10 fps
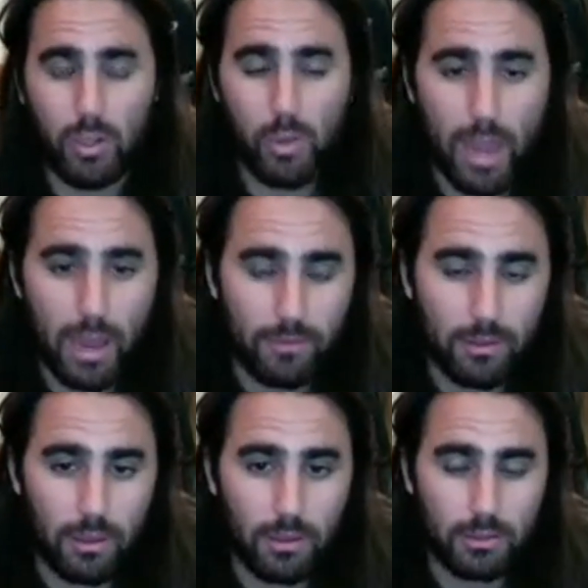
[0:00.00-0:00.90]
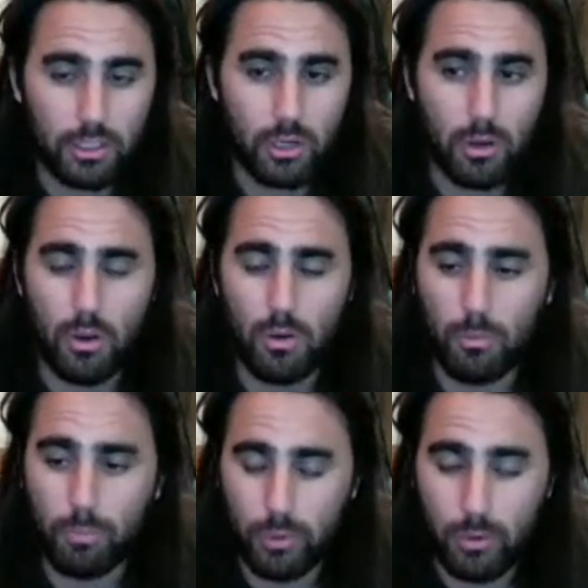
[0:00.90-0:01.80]
you have to show
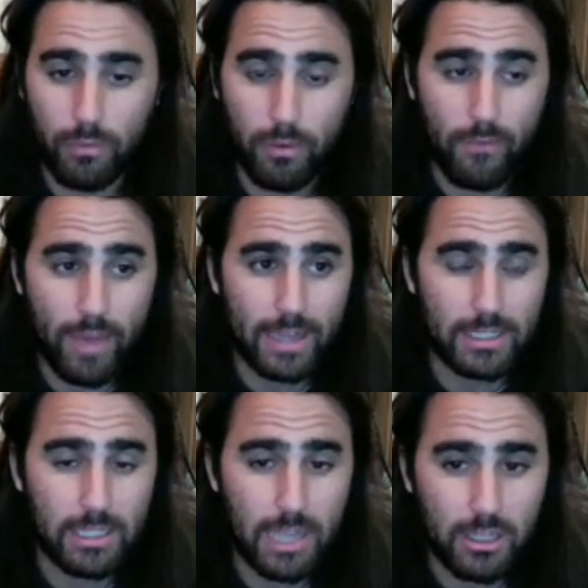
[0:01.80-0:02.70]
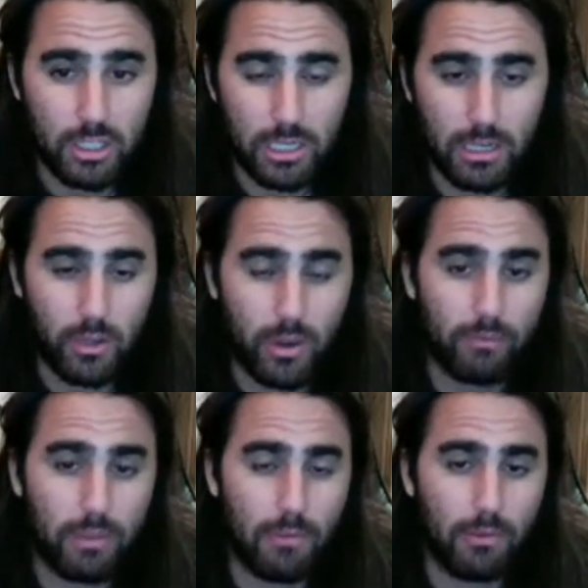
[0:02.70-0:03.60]
proof of vaccination and you have
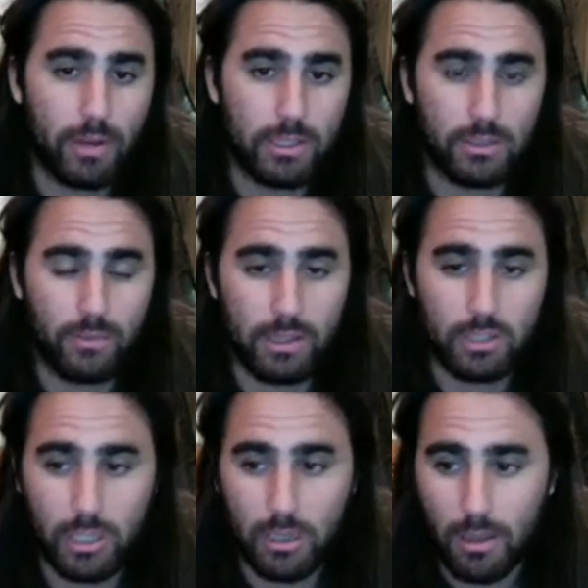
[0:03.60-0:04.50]
to have a reservation.